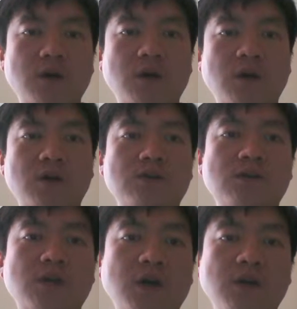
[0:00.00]
The
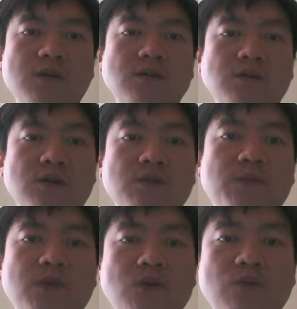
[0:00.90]
title is gonna
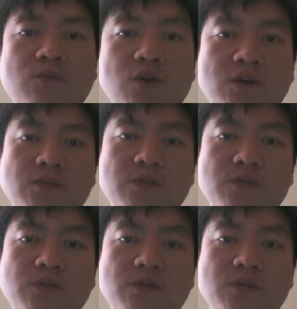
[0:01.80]
be Home Price